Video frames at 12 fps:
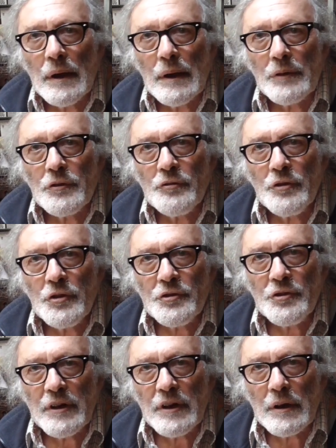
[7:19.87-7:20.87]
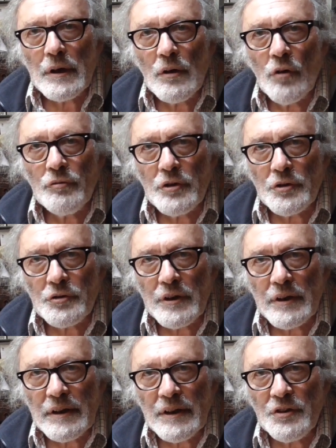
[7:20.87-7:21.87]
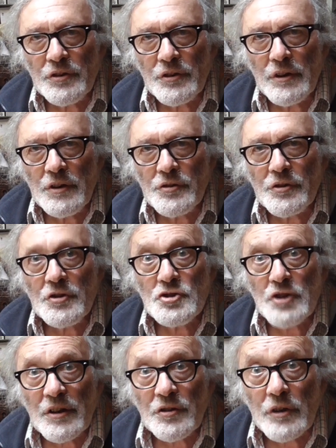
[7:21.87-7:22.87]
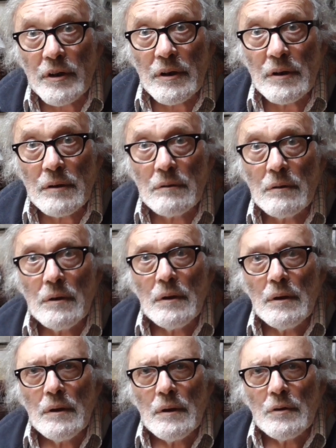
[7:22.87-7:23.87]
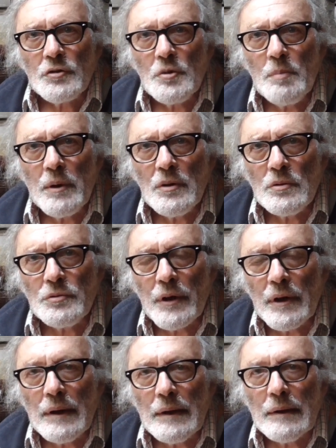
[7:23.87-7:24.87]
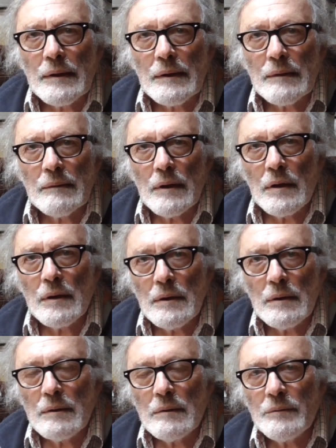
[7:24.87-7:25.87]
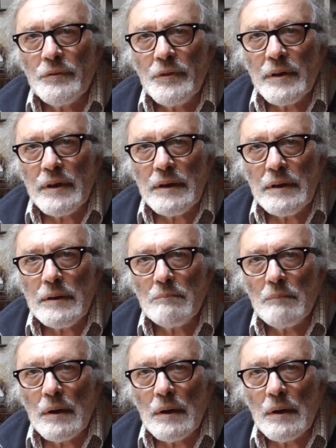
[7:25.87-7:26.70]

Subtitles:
the first thing, obviously, is the chassis to build the